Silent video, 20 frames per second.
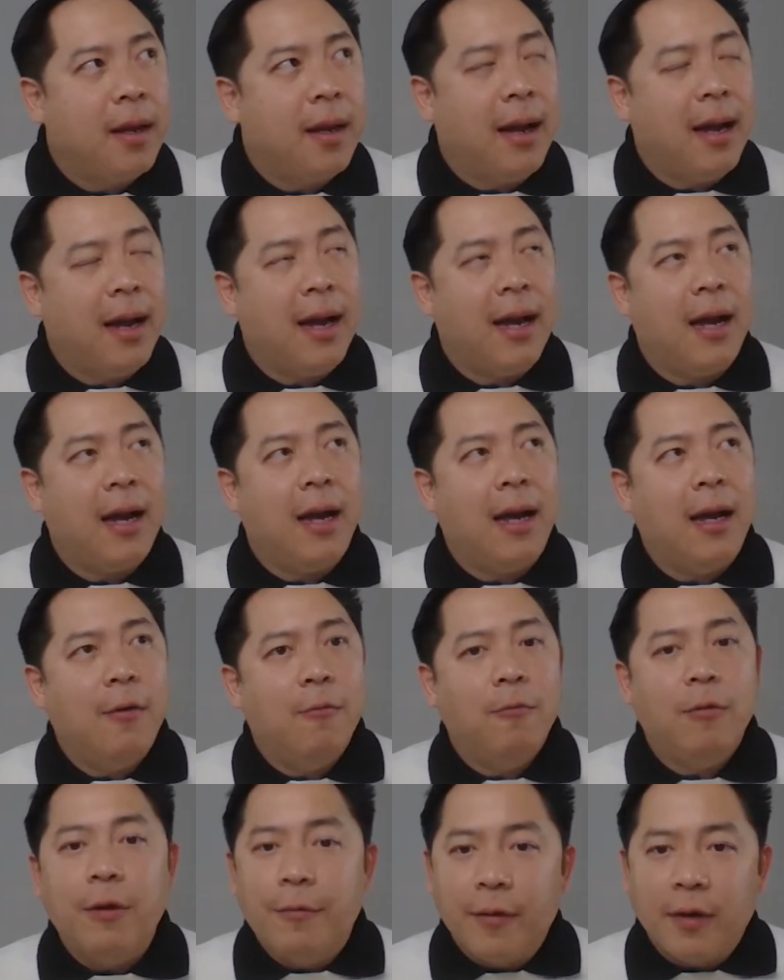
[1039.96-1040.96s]
uh,
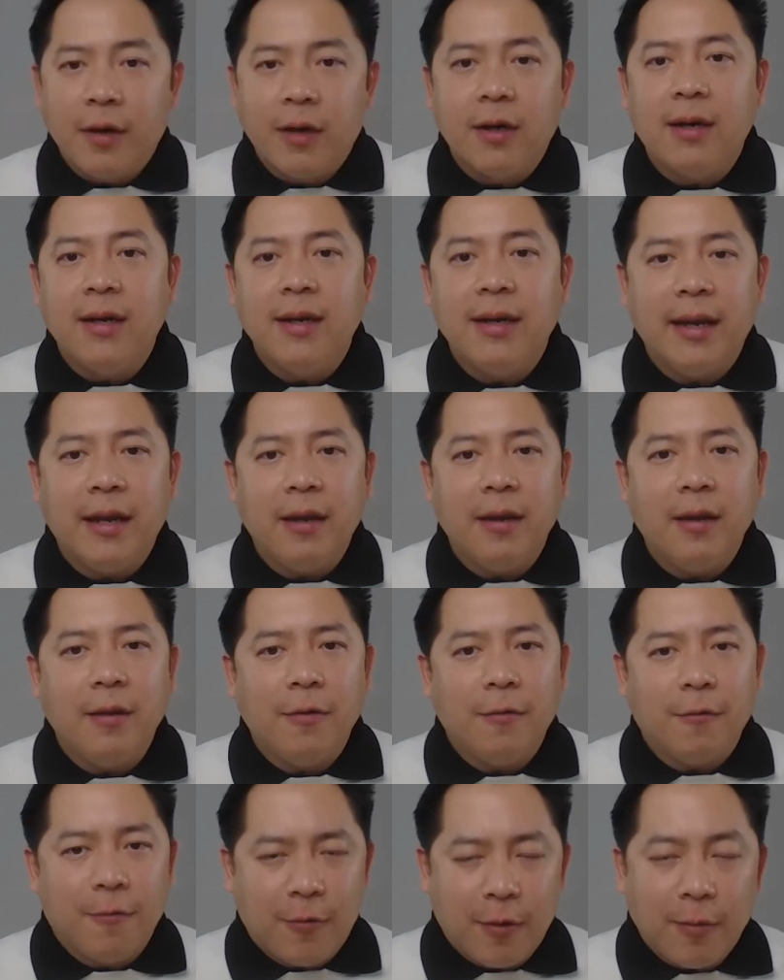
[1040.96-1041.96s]
we were earning
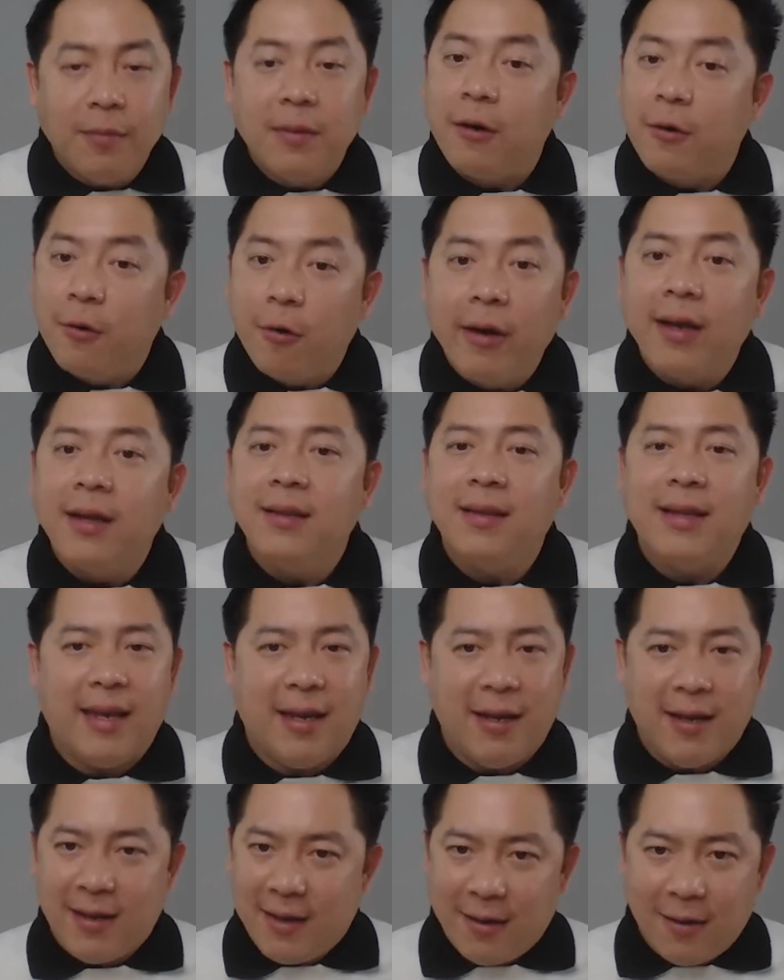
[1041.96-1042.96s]
from the
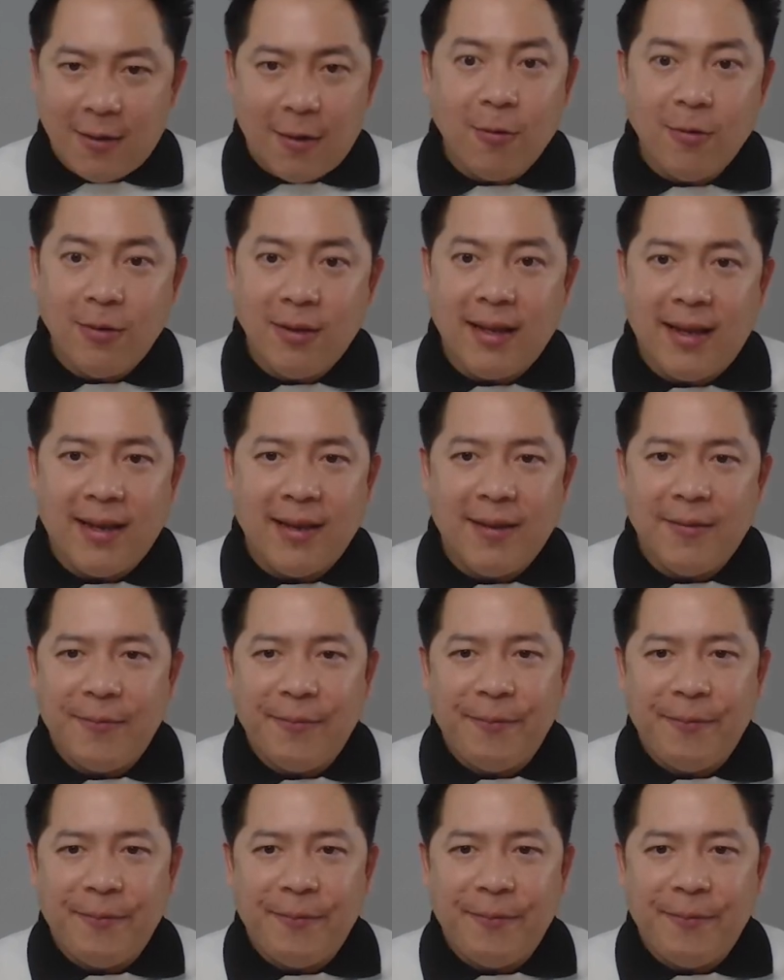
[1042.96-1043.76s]
royalty only.